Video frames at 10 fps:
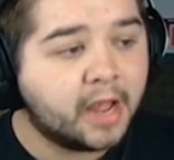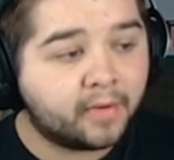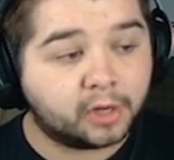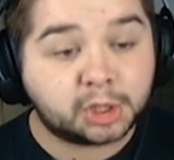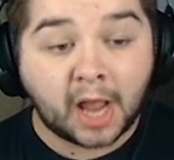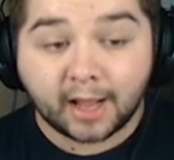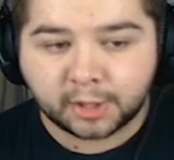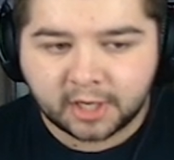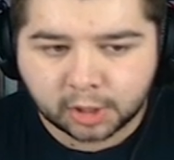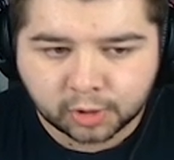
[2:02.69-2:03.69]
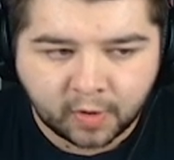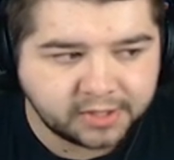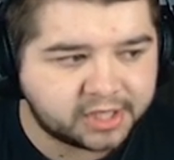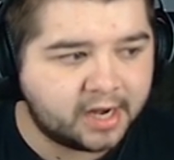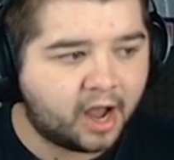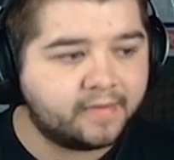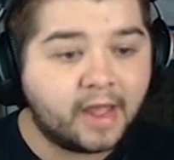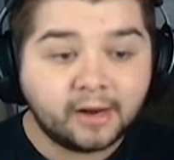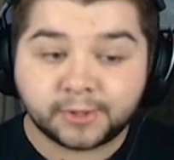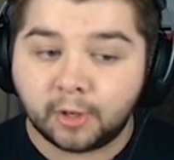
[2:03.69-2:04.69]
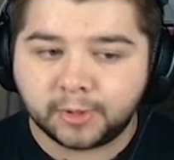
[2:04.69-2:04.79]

We've got Jack Grealish with 29, Phil